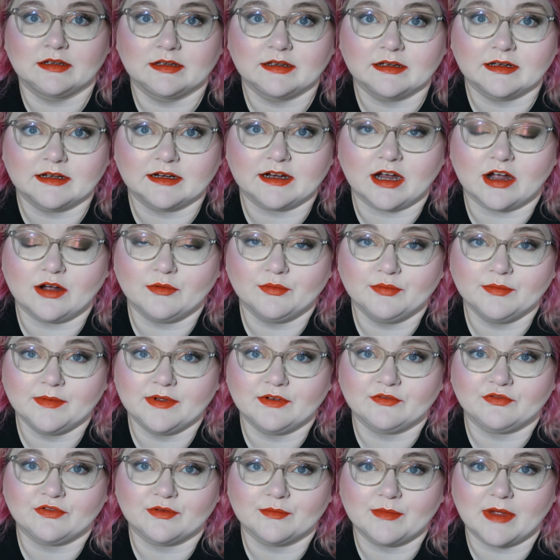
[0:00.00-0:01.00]
A
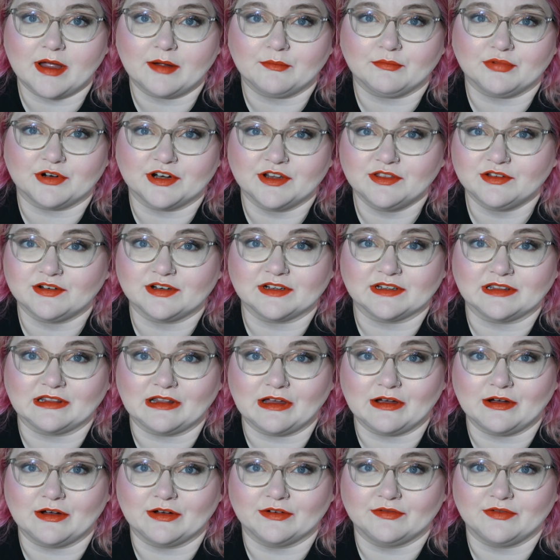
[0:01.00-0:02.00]
compliment from my
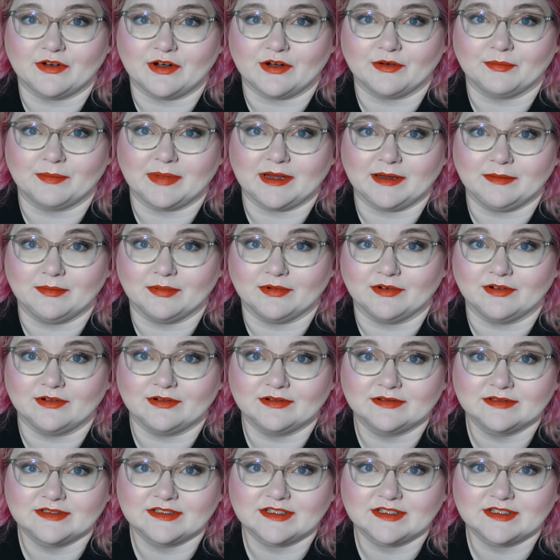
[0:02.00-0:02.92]
brother-in-law of all people.